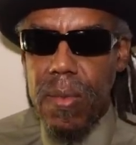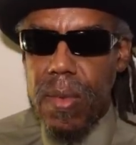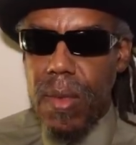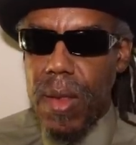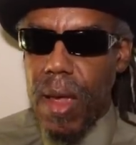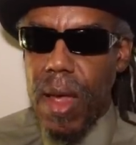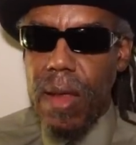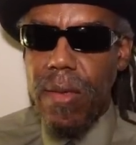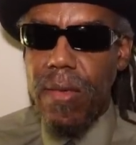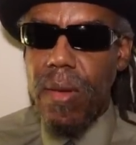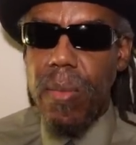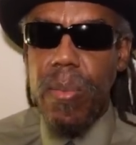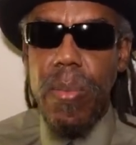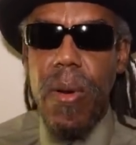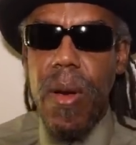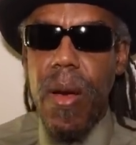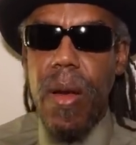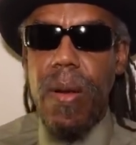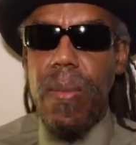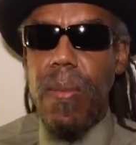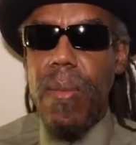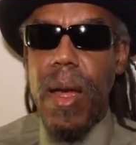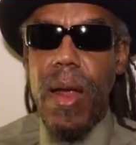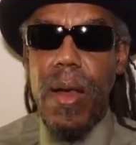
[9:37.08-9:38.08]
That's a
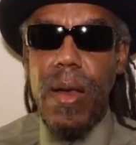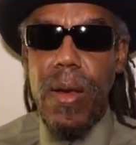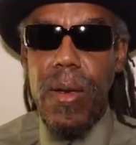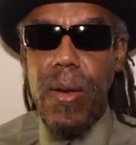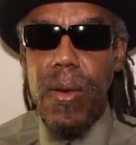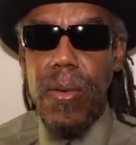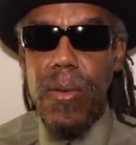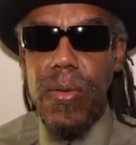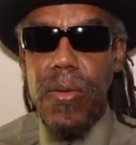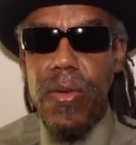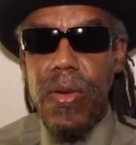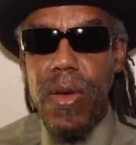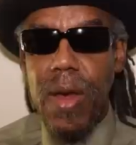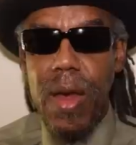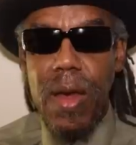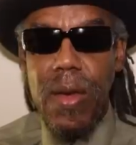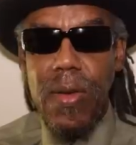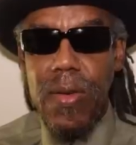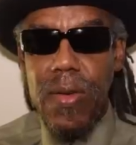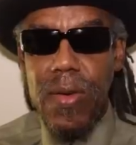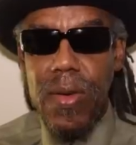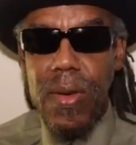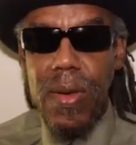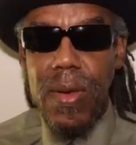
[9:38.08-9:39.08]
part of my
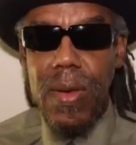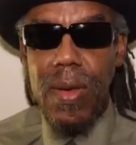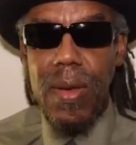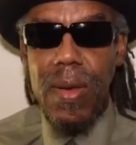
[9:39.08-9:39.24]
negotiation.